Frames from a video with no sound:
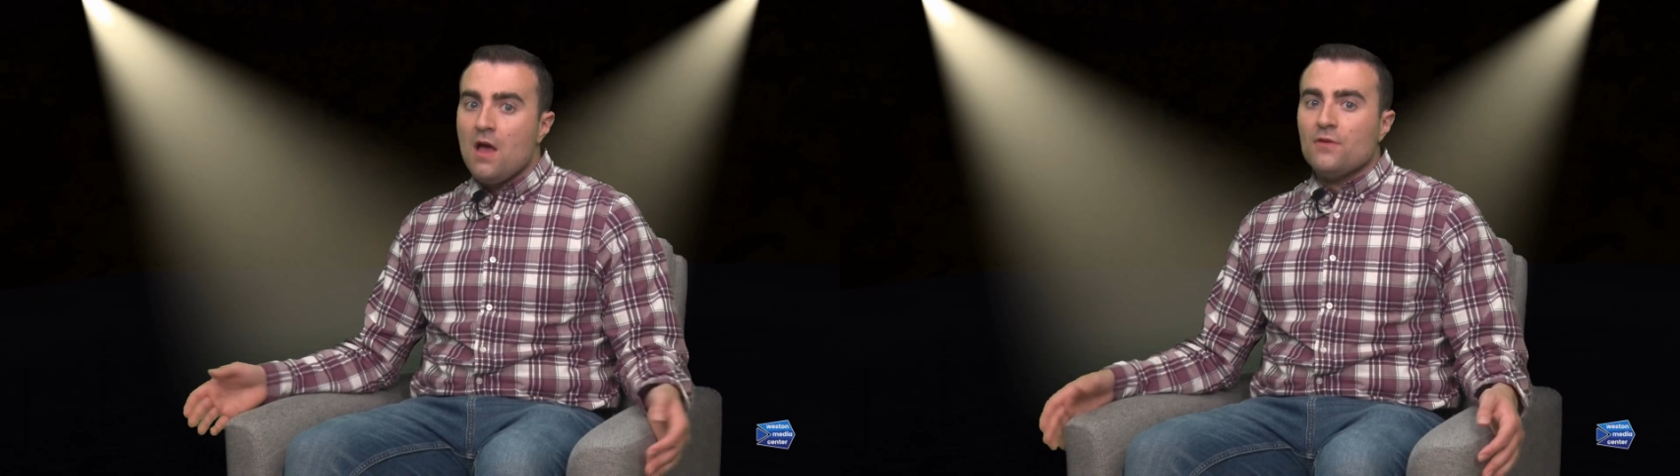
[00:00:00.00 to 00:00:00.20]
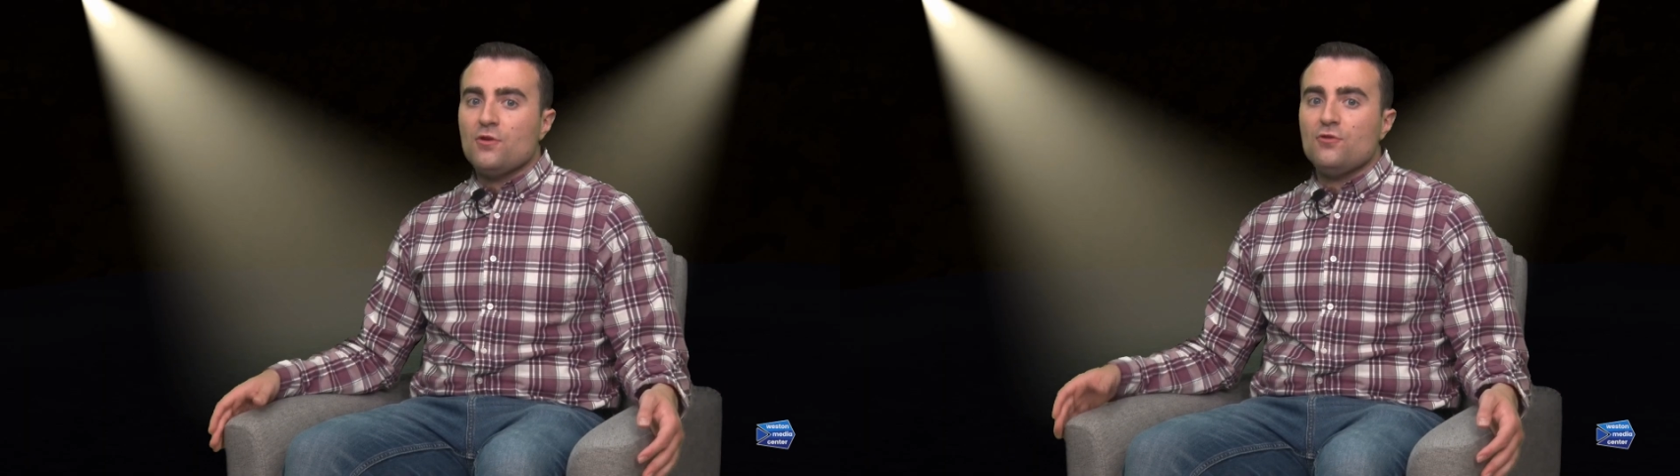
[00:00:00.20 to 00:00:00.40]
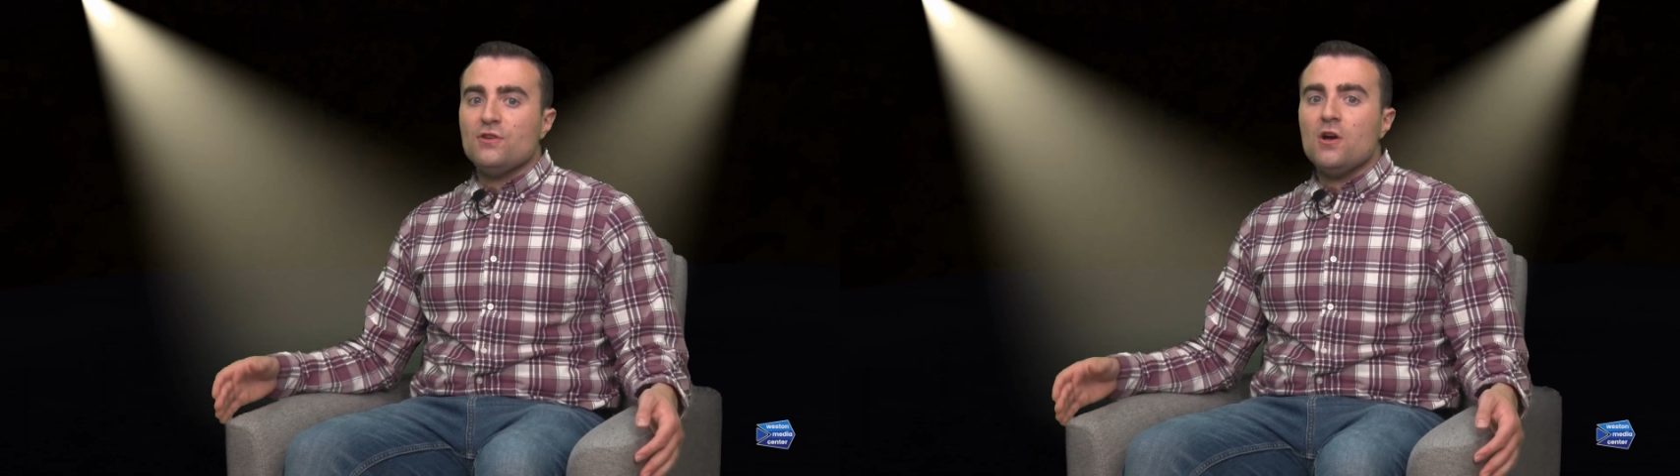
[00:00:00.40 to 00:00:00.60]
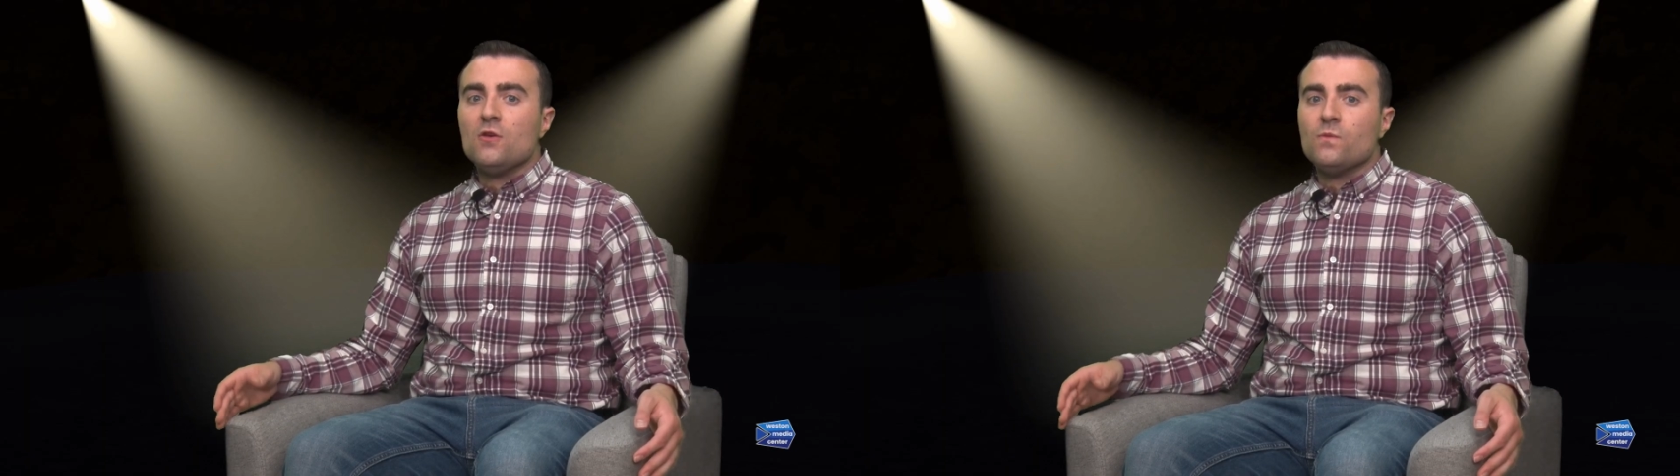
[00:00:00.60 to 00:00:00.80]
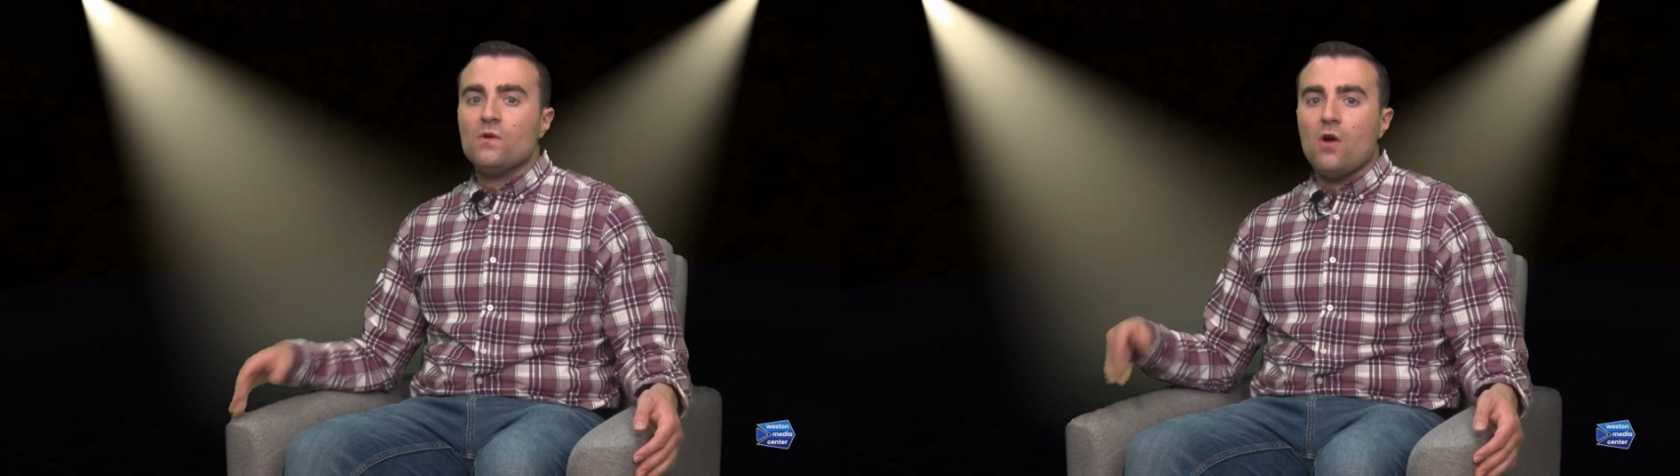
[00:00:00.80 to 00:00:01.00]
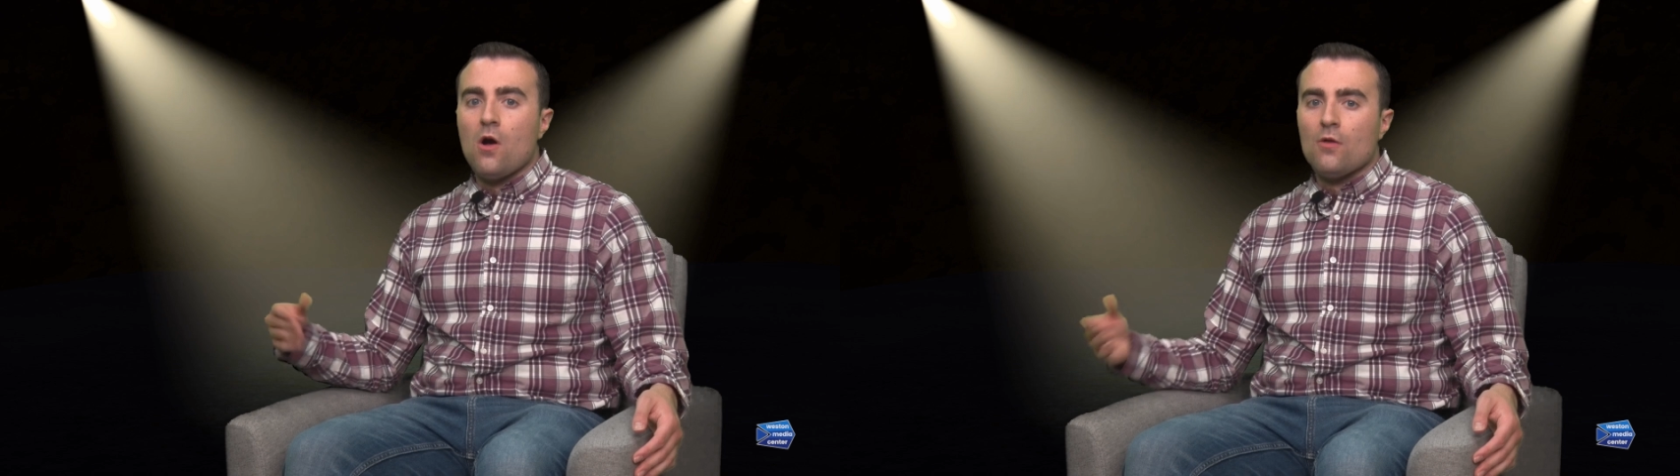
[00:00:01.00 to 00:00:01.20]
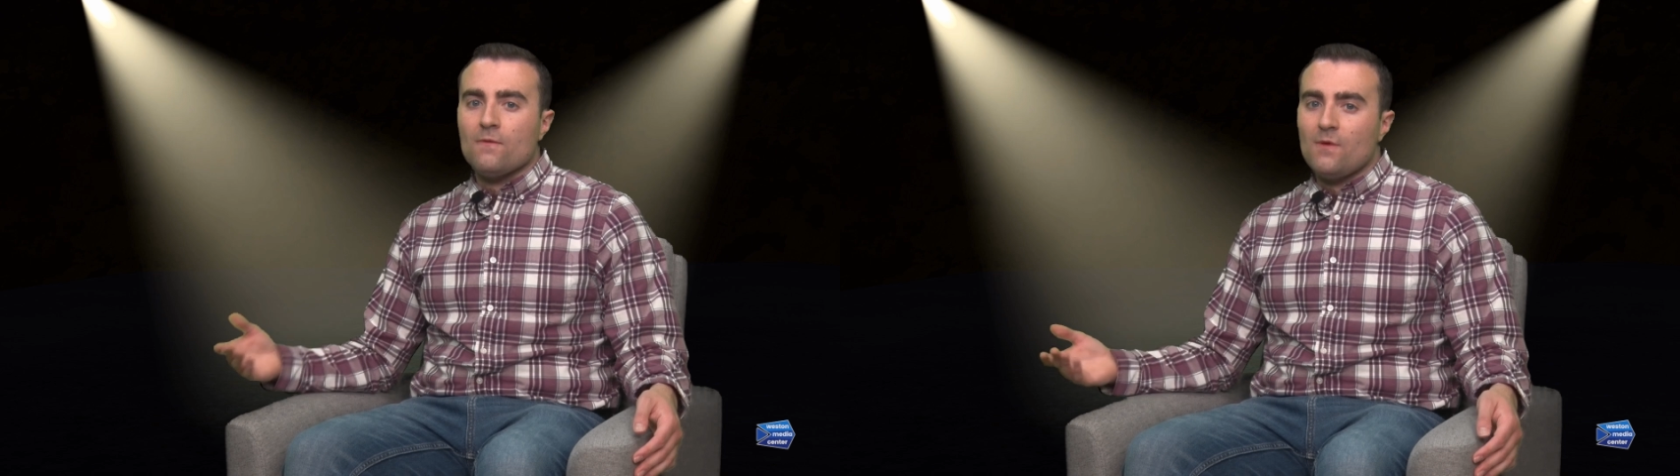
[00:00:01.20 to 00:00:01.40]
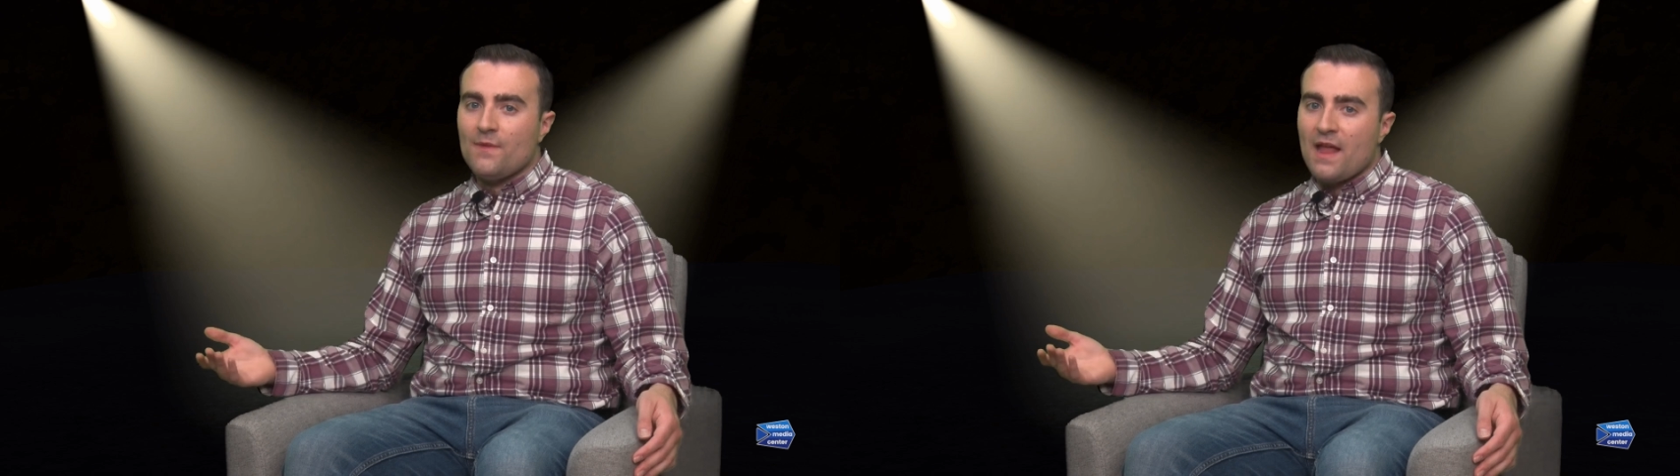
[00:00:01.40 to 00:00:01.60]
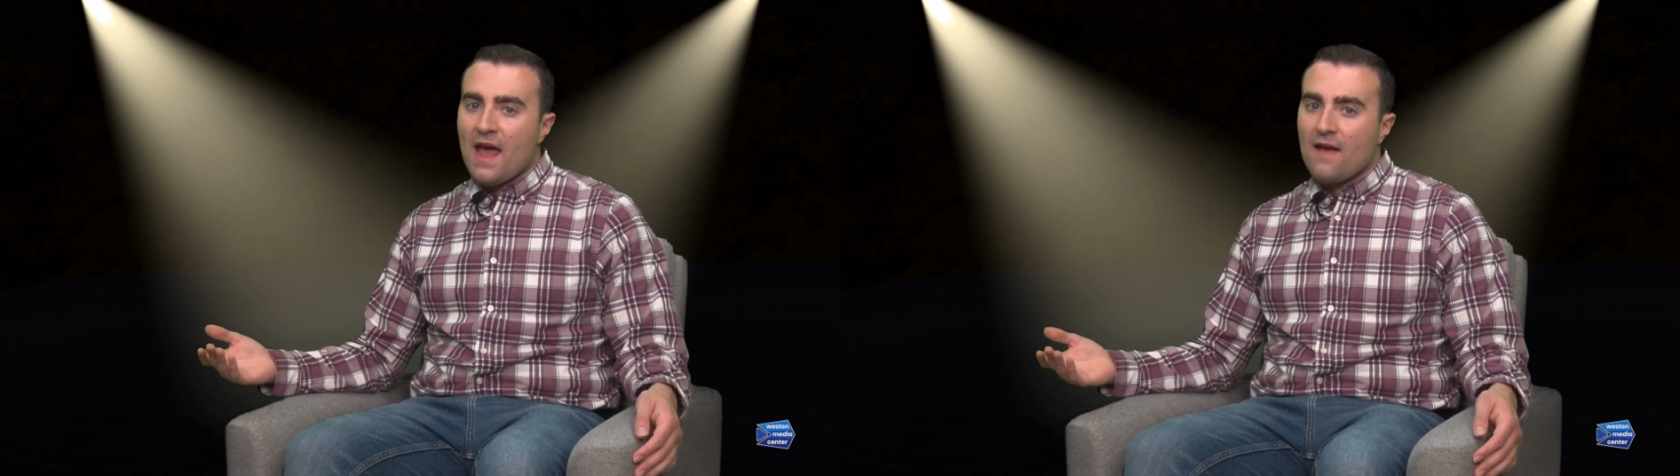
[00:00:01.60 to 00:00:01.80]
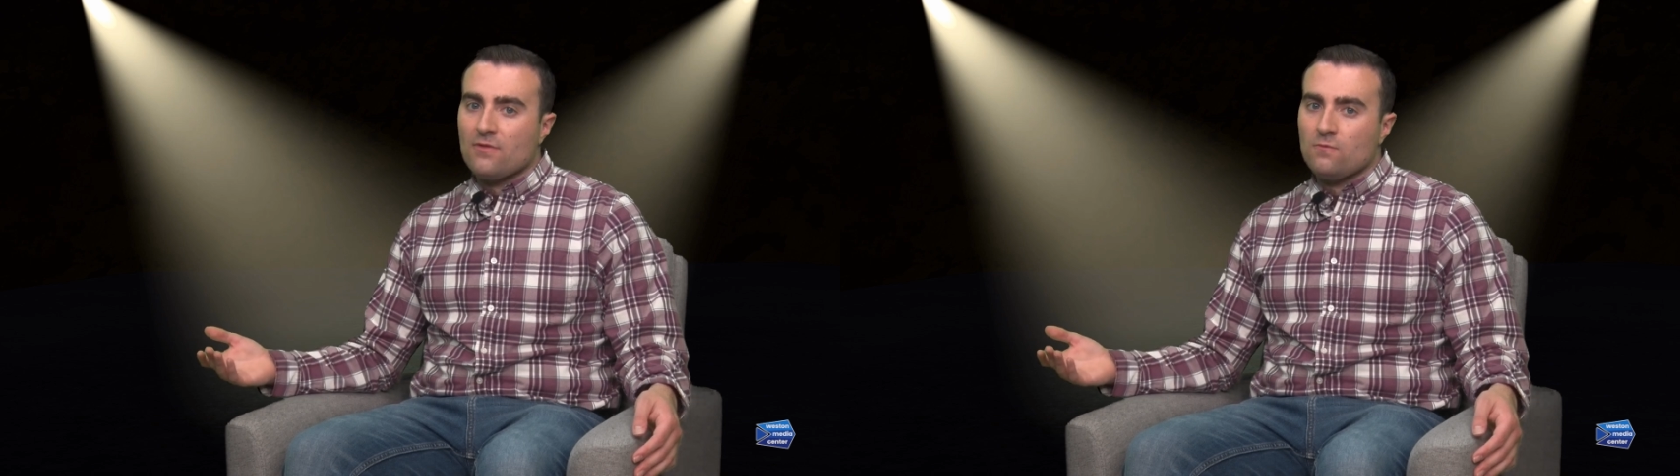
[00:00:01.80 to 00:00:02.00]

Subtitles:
so she goes where all the women have